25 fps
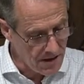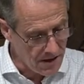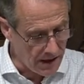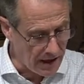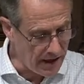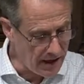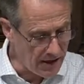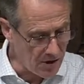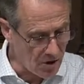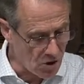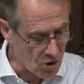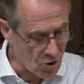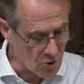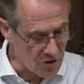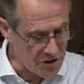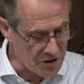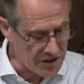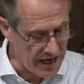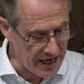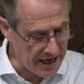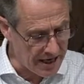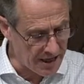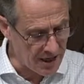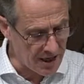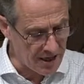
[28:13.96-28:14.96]
Enoch was
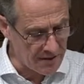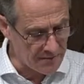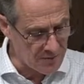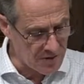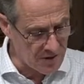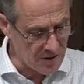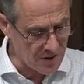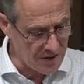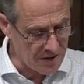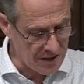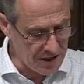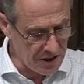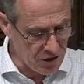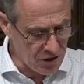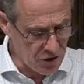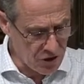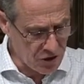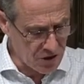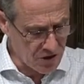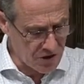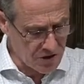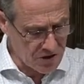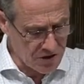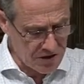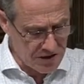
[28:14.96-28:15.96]
taken up so that he
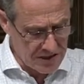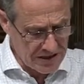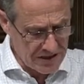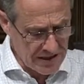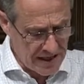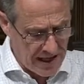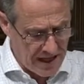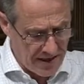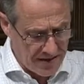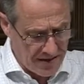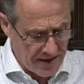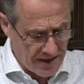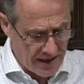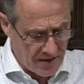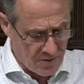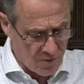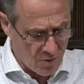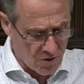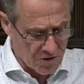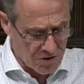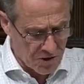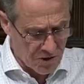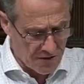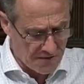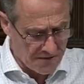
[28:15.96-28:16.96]
should not see death, and
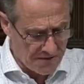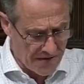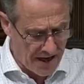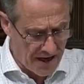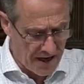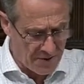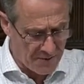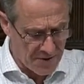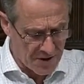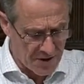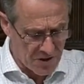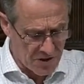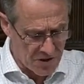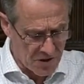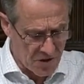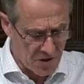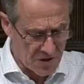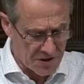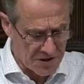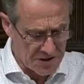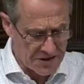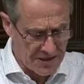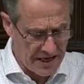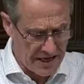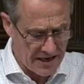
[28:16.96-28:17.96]
was not found because
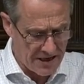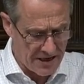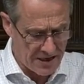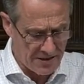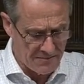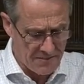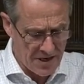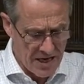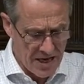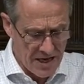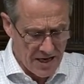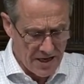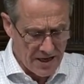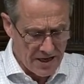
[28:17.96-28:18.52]
God had taken him.